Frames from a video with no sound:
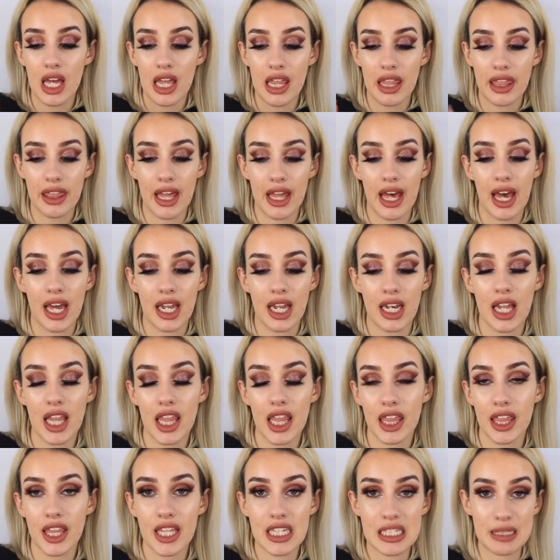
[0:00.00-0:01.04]
then
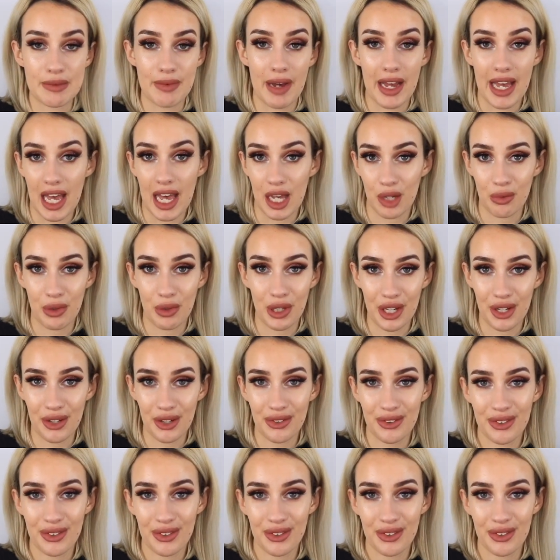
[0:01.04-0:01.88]
this might help you.